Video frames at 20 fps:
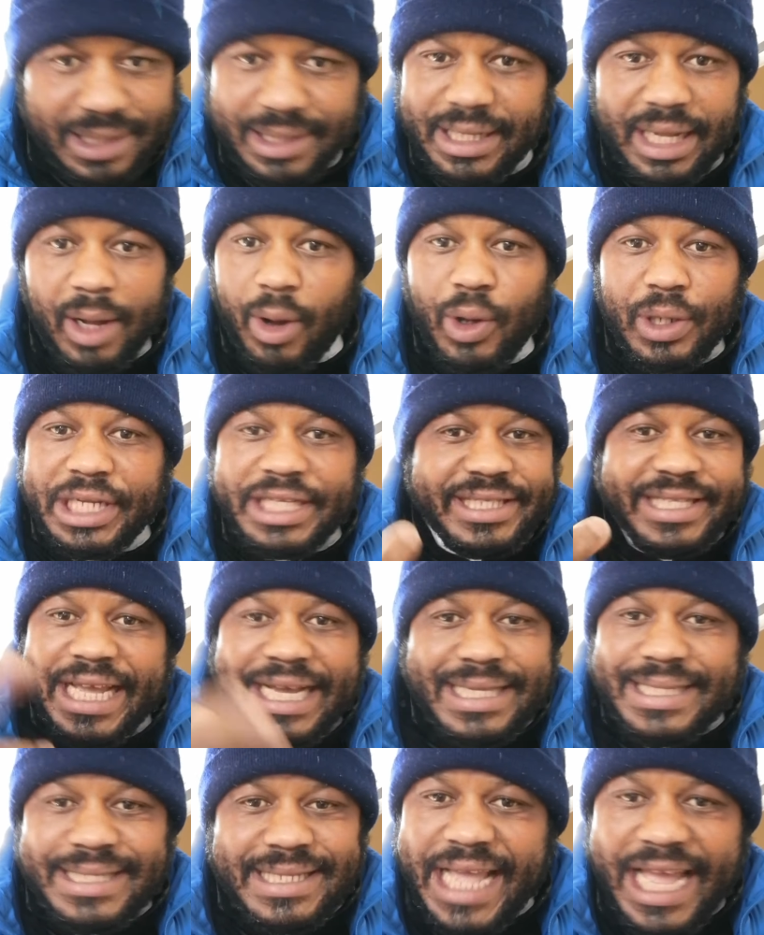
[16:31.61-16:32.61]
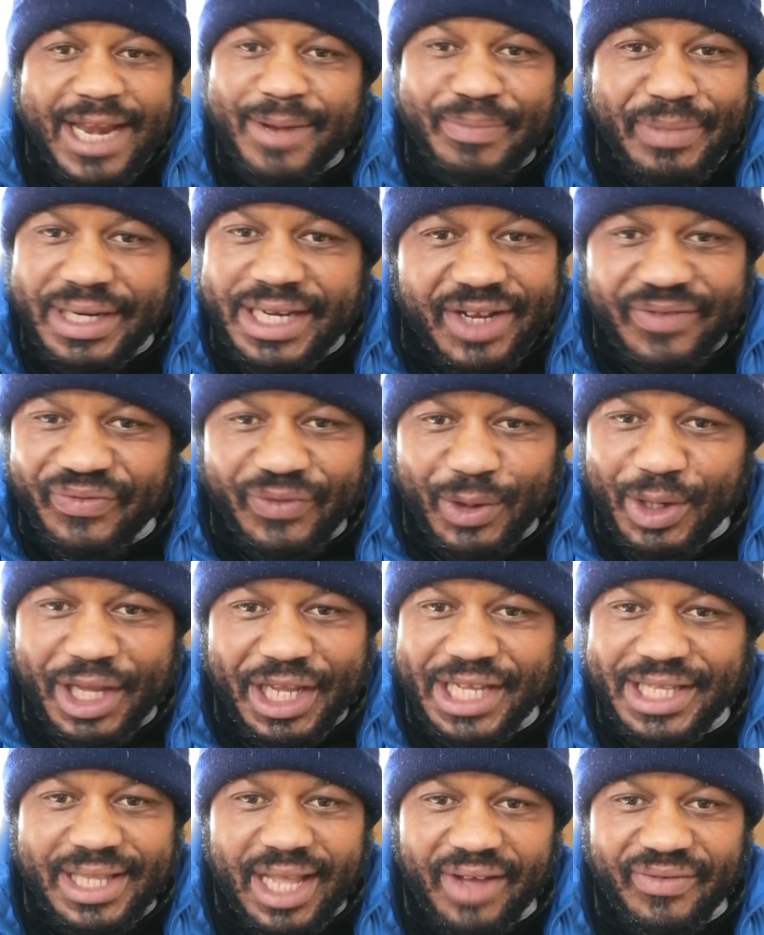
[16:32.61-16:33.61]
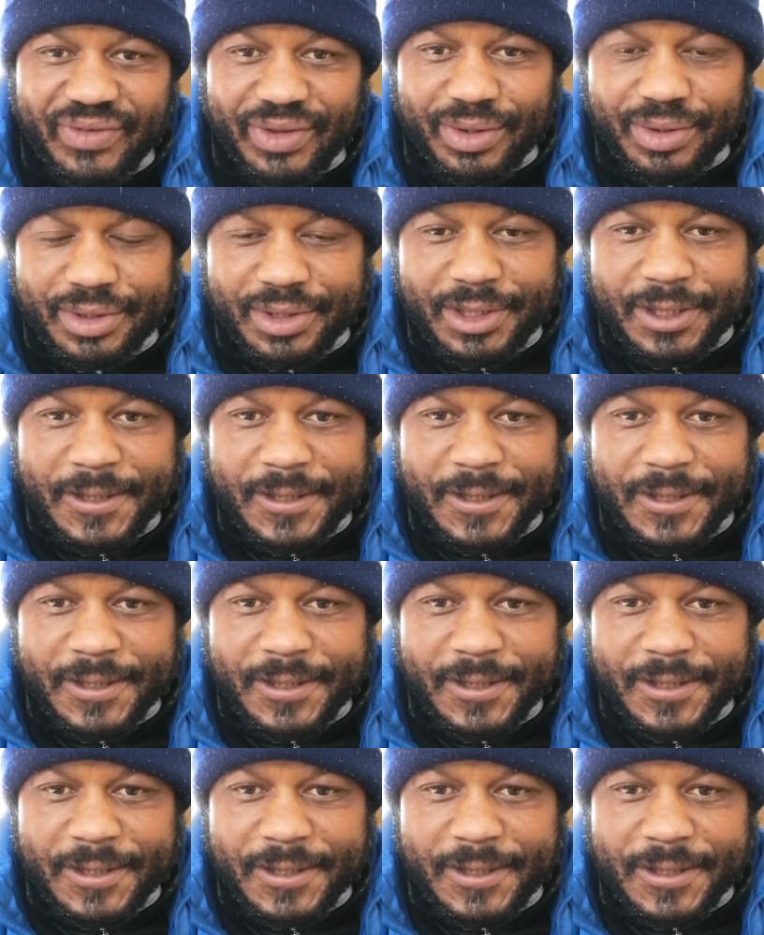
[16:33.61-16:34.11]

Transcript: It only takes 10 minutes for the interview.